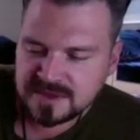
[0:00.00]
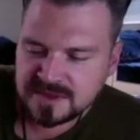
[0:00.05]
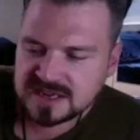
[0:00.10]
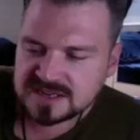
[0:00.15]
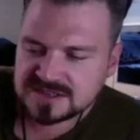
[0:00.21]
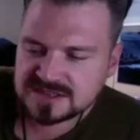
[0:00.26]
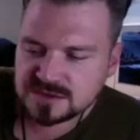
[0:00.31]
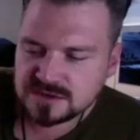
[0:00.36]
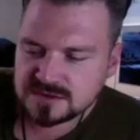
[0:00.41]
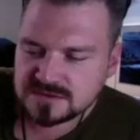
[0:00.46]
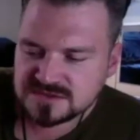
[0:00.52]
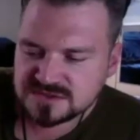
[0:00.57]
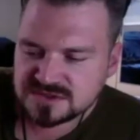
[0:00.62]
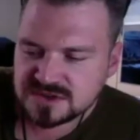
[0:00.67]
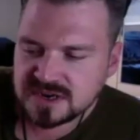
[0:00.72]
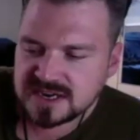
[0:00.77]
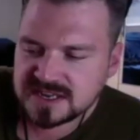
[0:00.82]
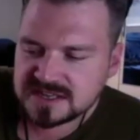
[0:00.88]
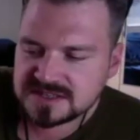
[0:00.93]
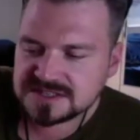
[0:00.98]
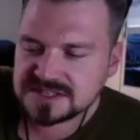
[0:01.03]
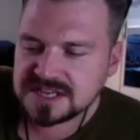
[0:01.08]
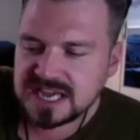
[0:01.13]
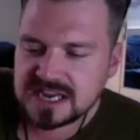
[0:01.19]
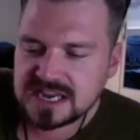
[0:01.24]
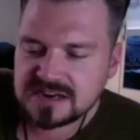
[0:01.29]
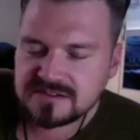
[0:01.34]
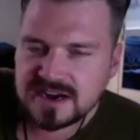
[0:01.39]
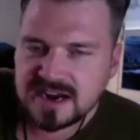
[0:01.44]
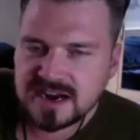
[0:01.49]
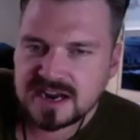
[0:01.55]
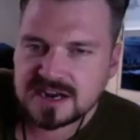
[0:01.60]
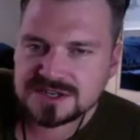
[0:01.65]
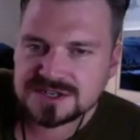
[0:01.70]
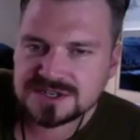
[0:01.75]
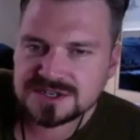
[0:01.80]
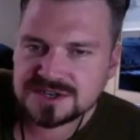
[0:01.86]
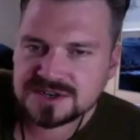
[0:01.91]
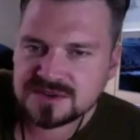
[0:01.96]
that's sort of trying to get a
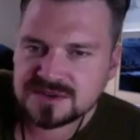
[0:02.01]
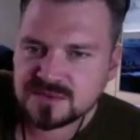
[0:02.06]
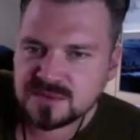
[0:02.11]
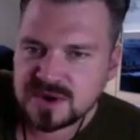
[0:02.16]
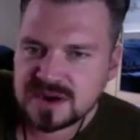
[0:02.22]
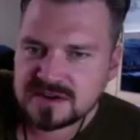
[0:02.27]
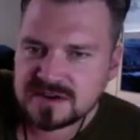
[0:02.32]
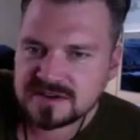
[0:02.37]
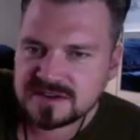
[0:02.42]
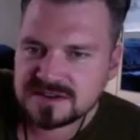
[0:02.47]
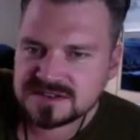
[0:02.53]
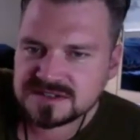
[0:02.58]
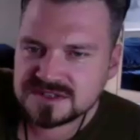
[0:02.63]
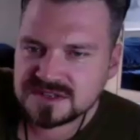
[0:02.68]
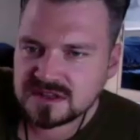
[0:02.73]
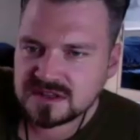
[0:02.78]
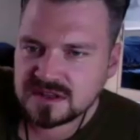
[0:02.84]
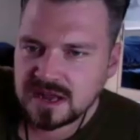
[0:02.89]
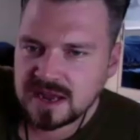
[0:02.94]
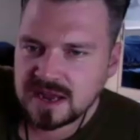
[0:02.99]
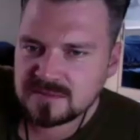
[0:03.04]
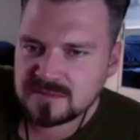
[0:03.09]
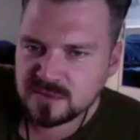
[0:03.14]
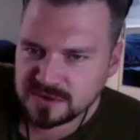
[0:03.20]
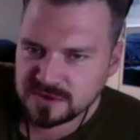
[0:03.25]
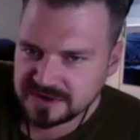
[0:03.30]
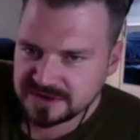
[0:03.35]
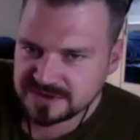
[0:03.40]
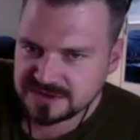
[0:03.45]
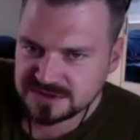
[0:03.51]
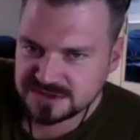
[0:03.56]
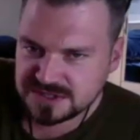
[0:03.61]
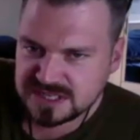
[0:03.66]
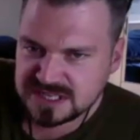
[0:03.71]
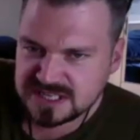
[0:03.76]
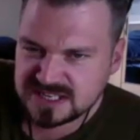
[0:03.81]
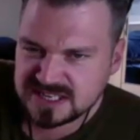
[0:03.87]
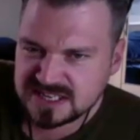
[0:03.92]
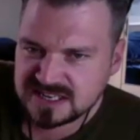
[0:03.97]
reaction, whereas I'm more
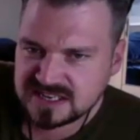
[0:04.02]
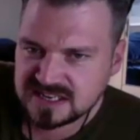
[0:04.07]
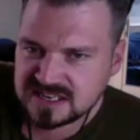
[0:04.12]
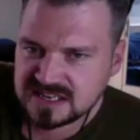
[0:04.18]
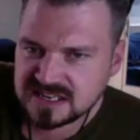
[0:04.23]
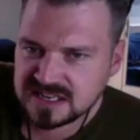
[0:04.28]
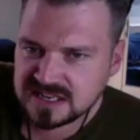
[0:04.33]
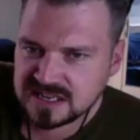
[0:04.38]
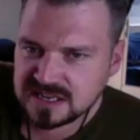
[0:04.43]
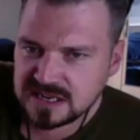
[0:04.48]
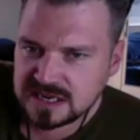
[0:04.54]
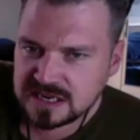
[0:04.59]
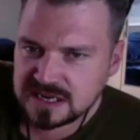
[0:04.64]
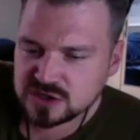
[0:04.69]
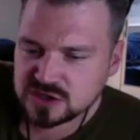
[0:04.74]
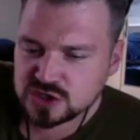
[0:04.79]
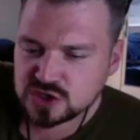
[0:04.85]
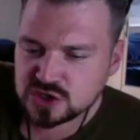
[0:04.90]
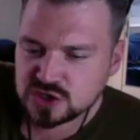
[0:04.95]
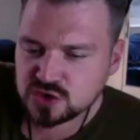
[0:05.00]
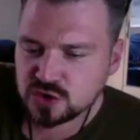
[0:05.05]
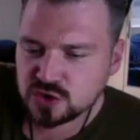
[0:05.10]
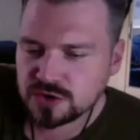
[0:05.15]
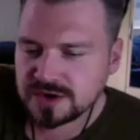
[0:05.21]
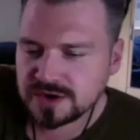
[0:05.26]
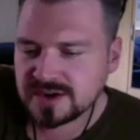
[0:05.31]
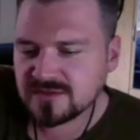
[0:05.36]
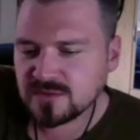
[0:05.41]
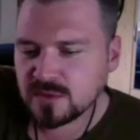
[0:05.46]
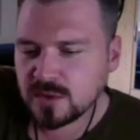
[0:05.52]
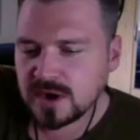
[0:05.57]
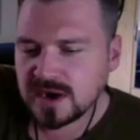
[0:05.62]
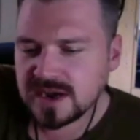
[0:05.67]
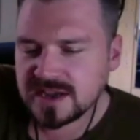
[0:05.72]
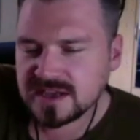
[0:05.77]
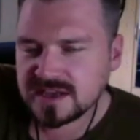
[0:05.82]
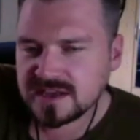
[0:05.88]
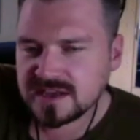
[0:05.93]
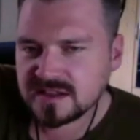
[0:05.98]
interested in the story of
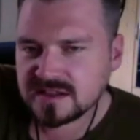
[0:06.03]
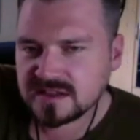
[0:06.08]
why.